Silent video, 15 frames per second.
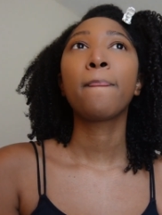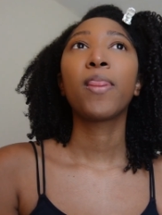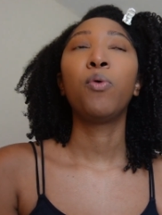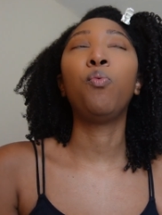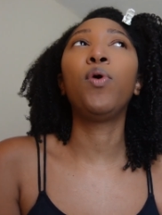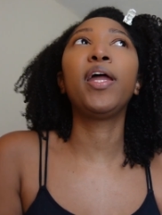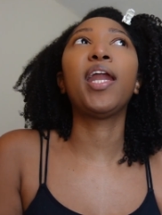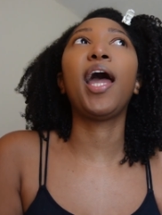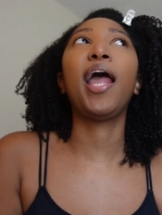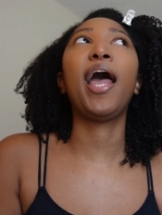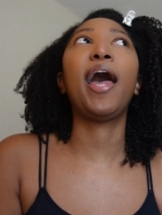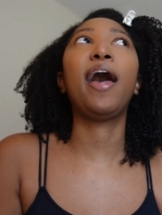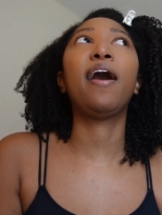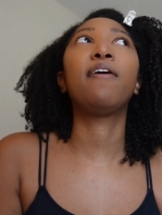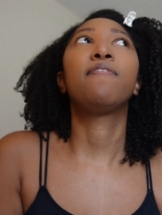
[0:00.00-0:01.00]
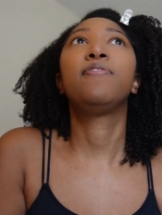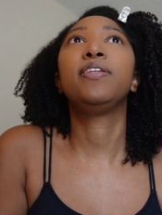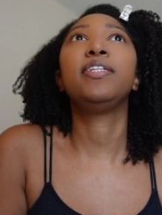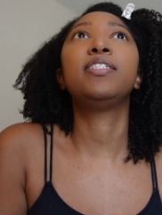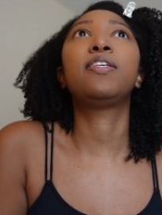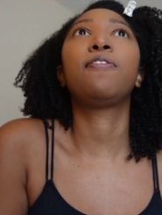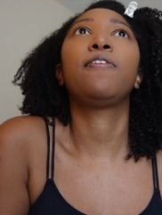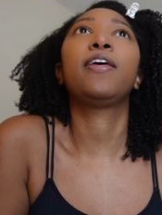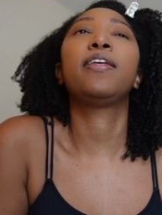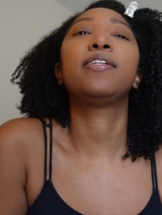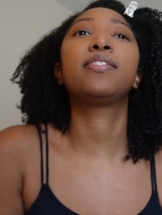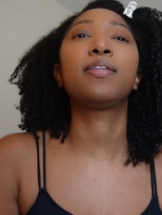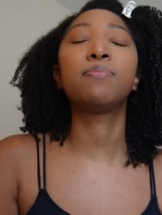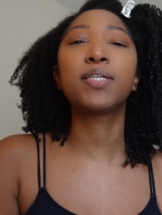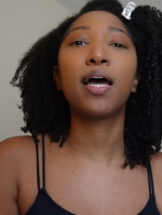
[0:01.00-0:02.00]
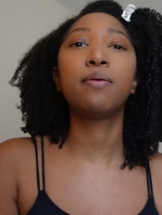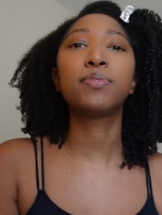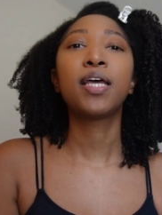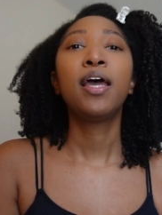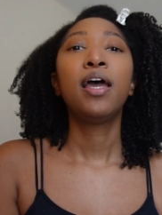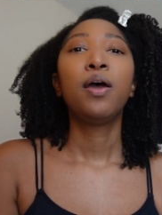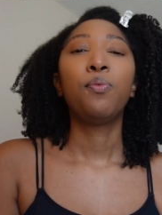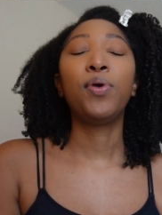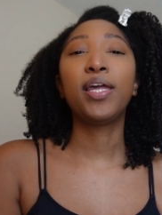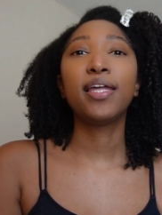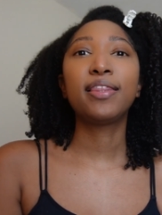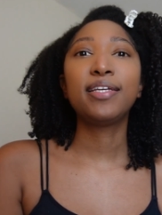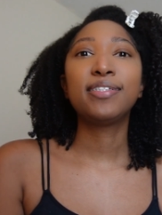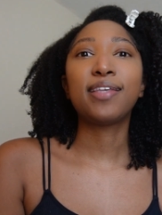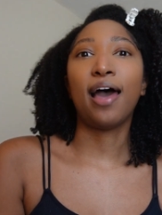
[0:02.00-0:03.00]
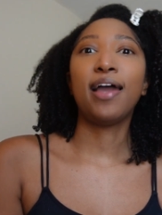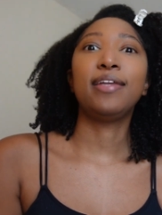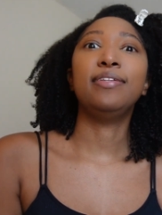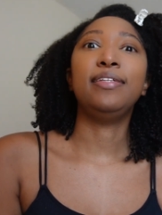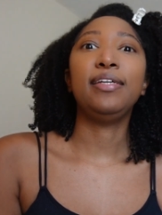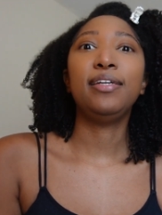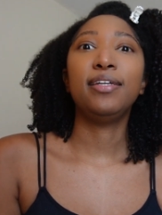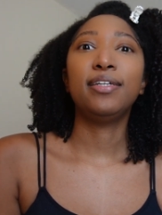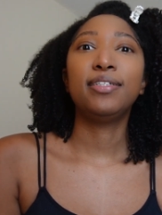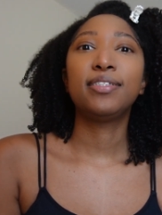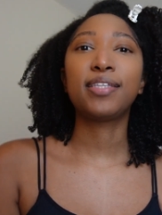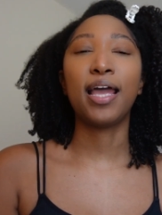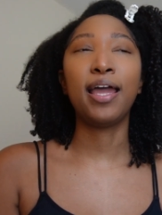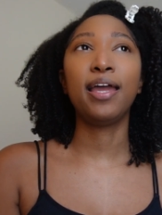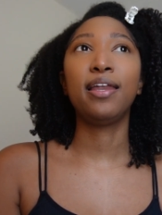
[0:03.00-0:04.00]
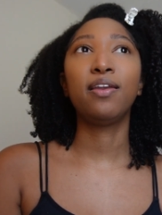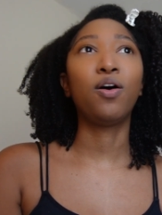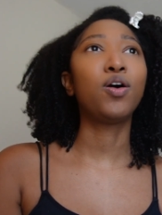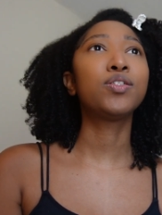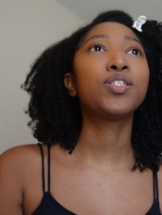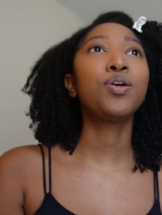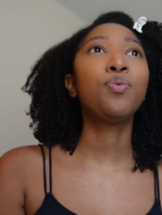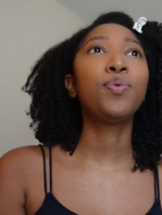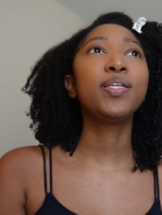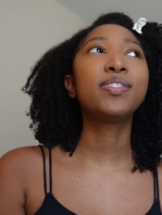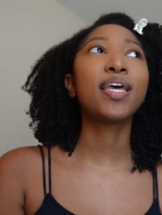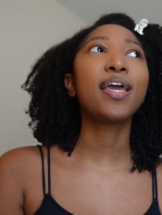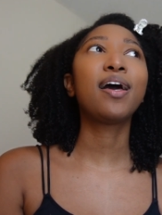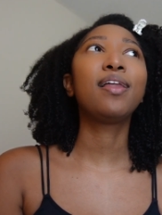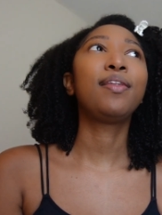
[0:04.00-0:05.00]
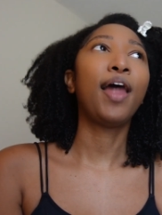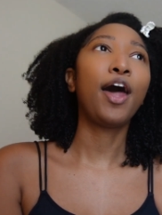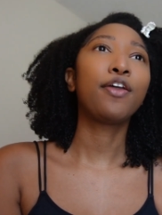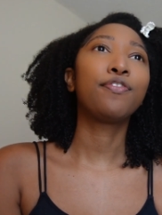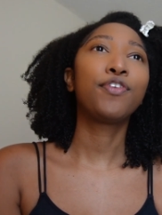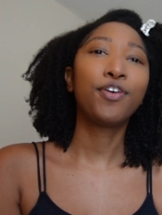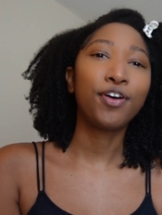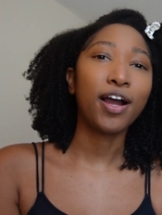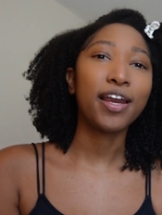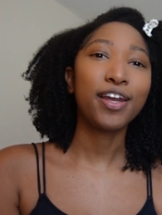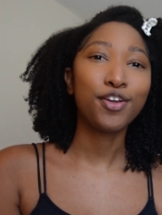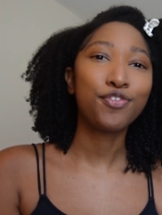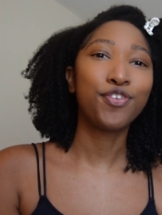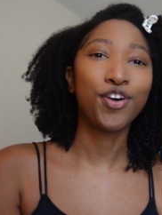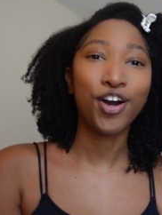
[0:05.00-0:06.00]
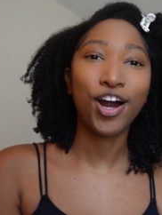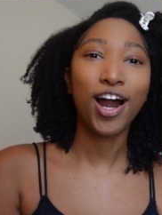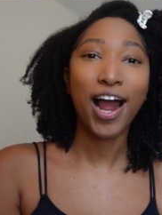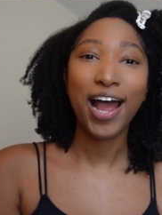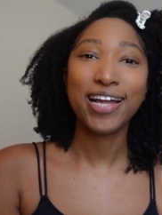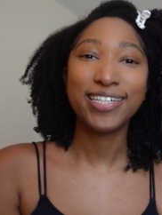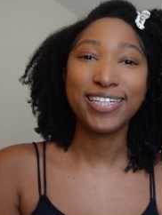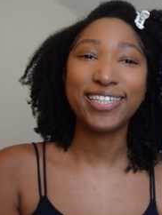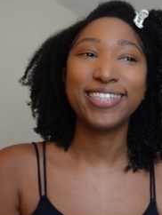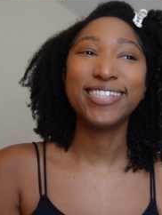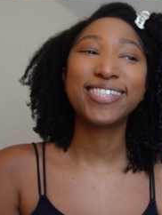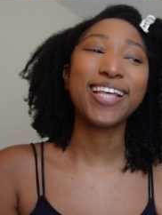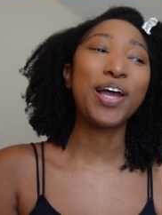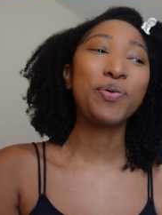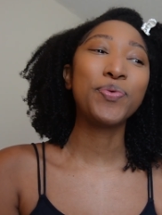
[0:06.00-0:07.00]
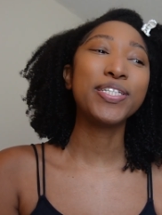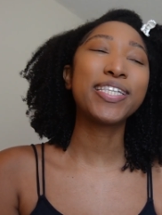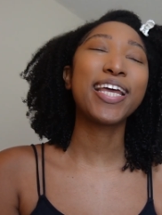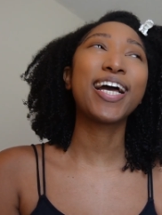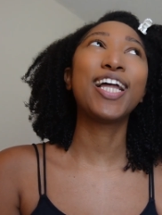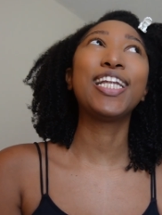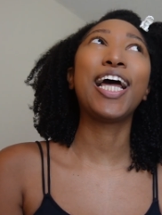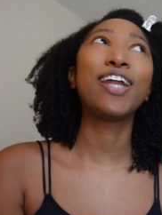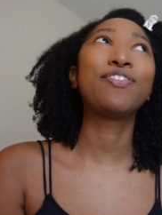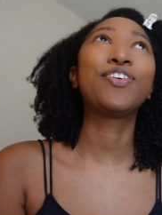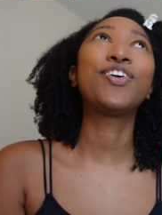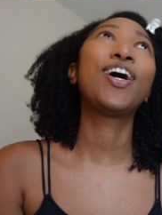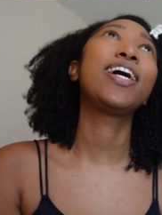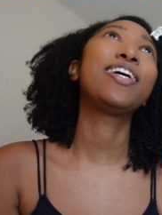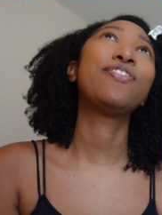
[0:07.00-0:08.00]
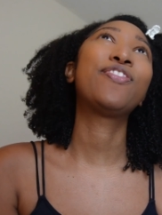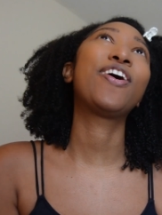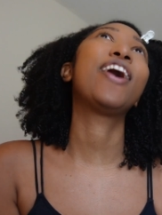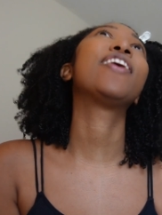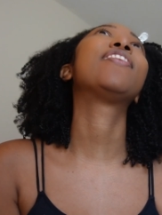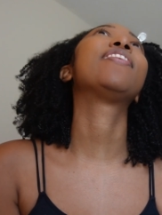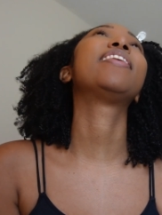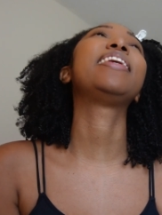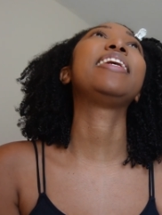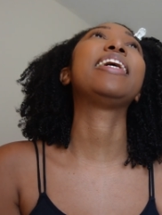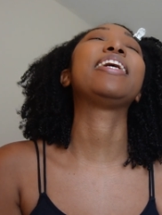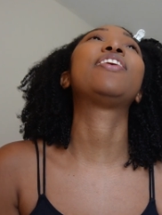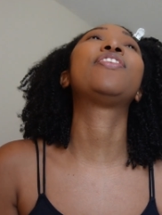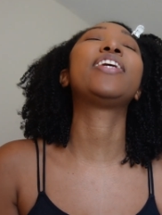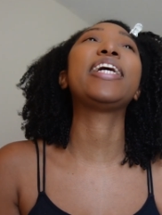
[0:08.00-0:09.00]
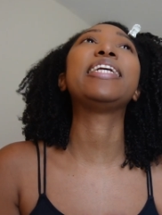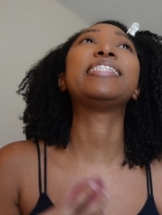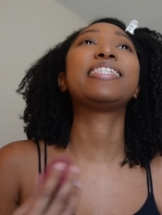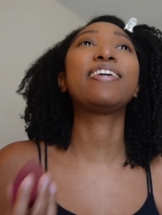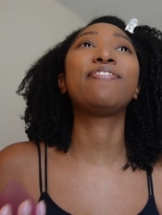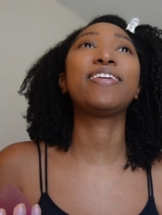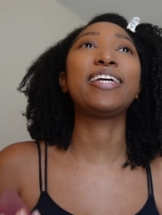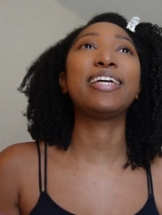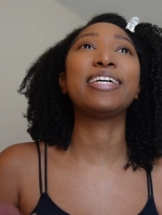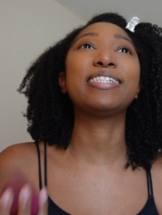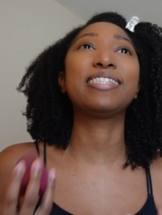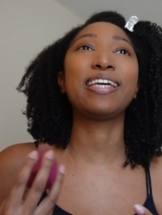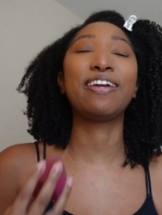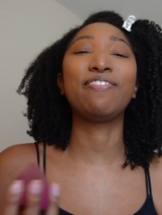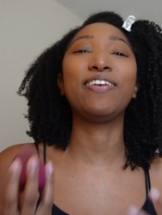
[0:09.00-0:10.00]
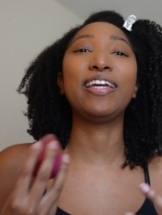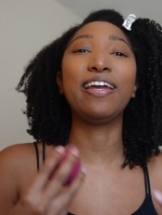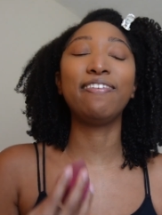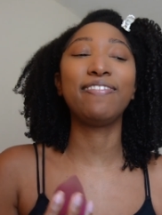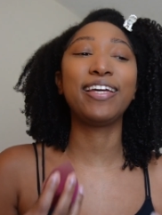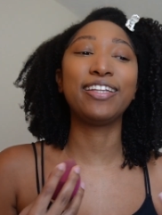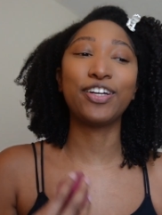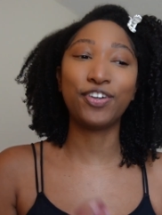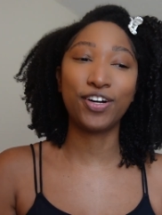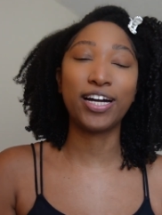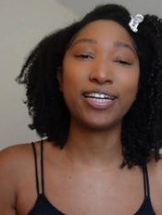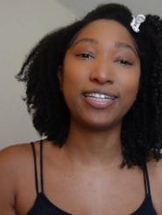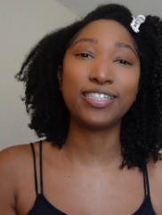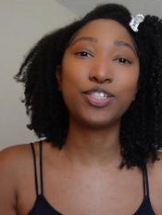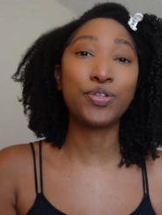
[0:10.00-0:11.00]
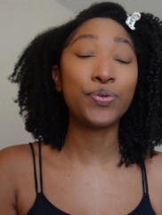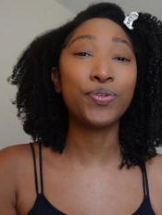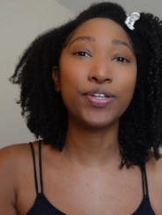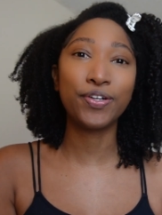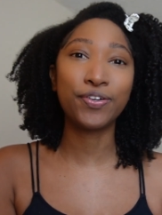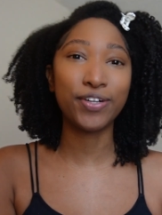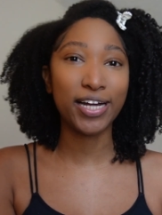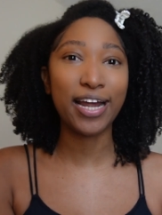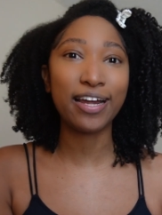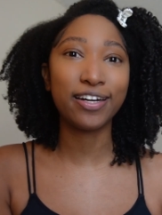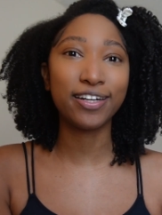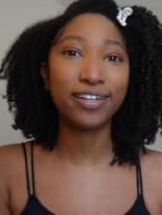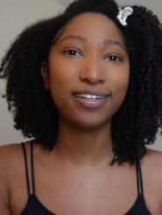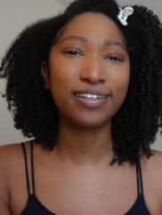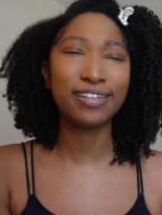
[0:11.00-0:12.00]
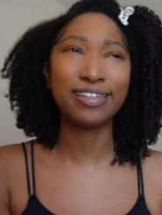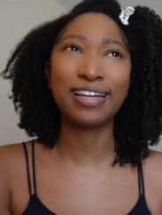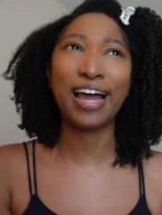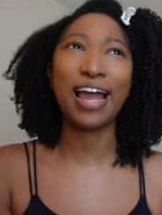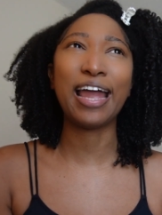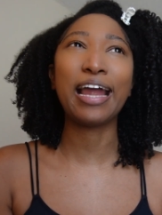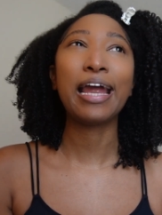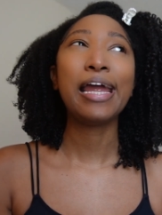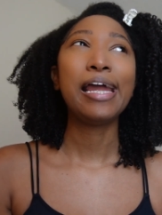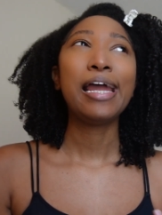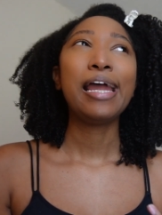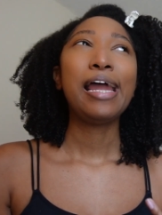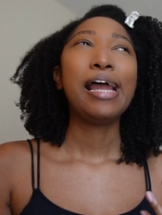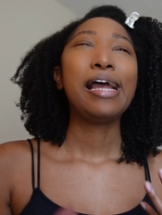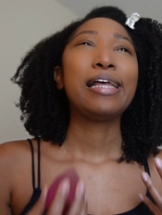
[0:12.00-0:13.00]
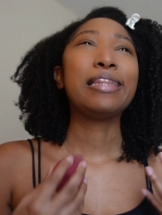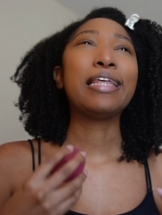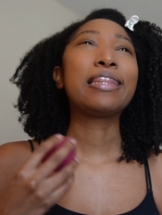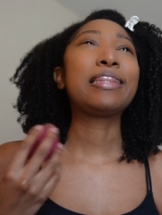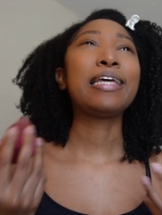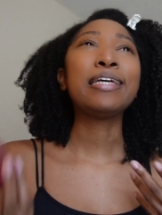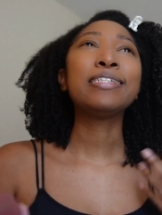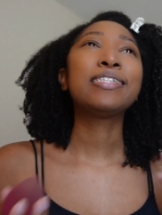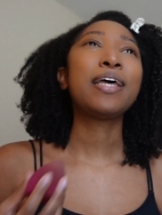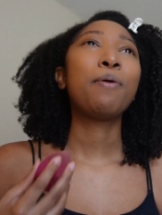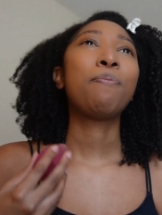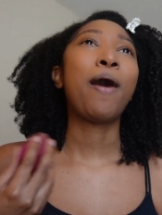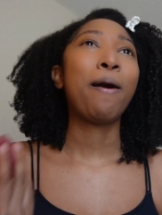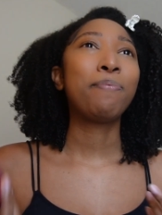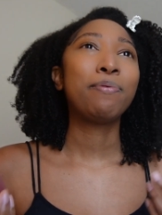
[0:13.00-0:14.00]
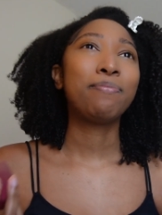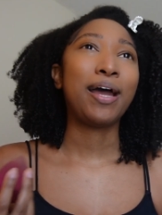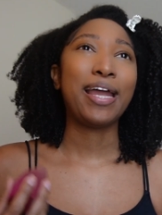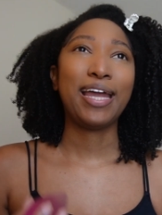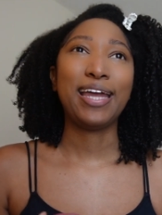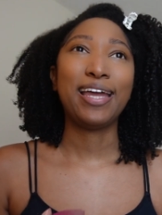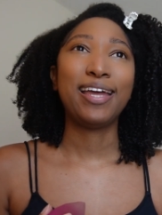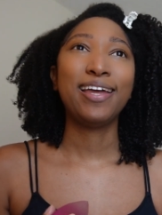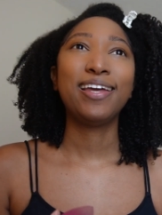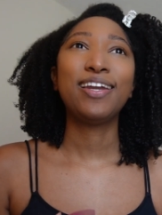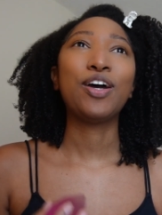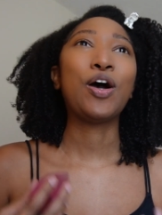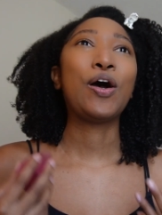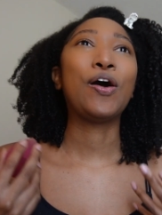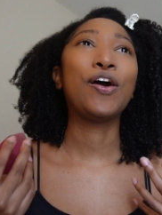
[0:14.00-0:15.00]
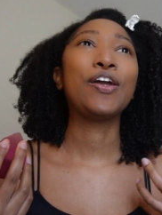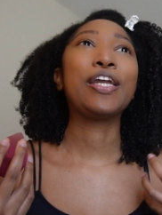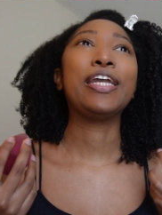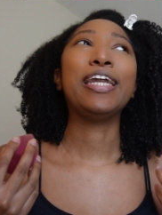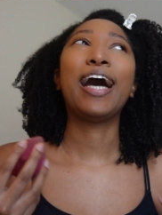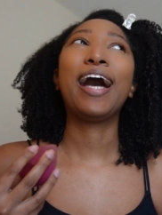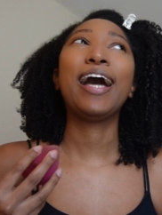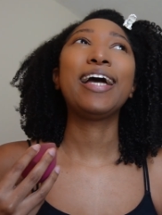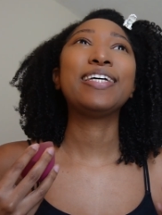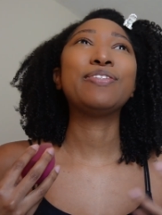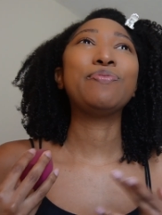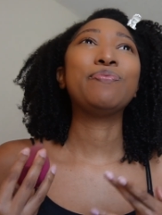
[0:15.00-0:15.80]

when I have these feelings. Sometimes we get these ideas, and also we take a lot of credit for our ideas. Like we take a lot of credit for our cre creativity instead of giving the credit to the creator. Like the things that pop in my head are not